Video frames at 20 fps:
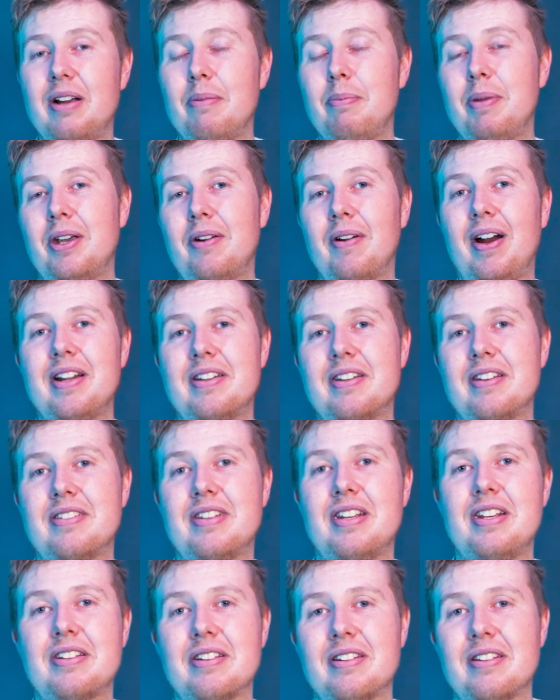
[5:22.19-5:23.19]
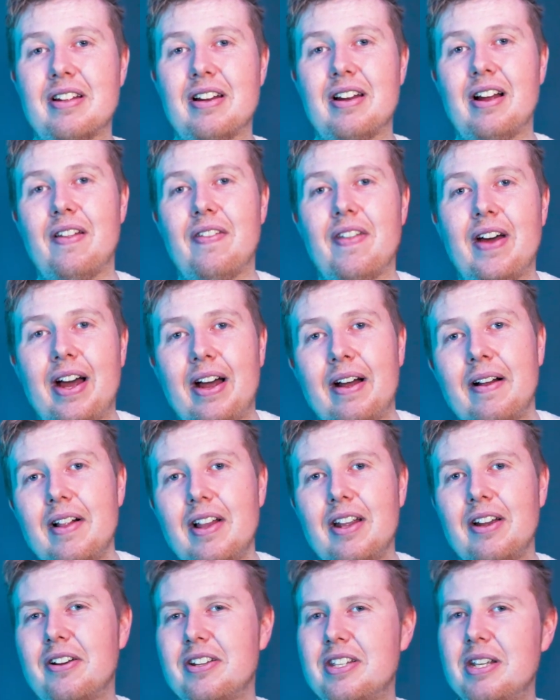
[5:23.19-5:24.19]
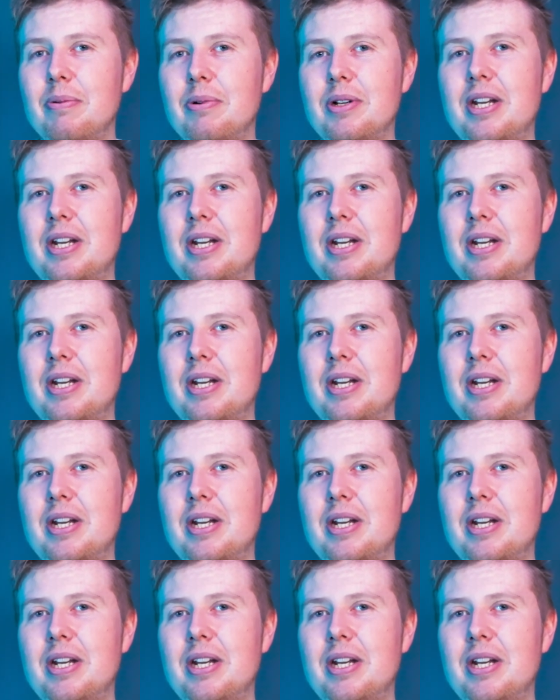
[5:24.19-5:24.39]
It would be great to see something like that, because it